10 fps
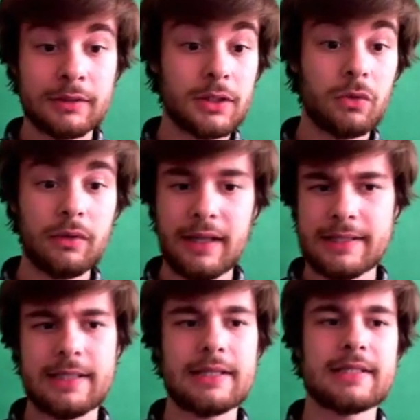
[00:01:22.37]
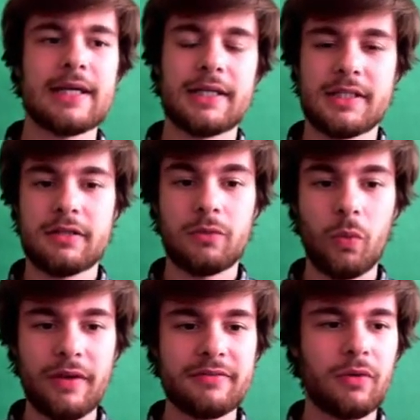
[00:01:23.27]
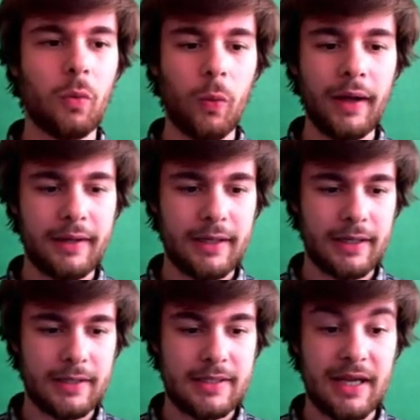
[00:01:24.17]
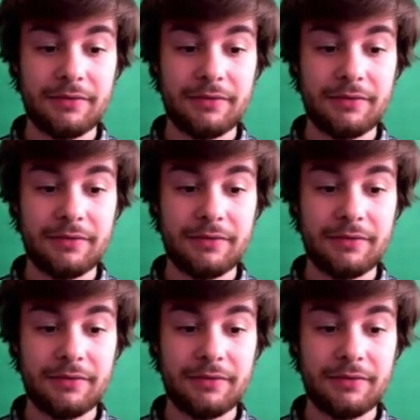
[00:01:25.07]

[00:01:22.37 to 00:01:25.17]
So let's get started with Wirecast.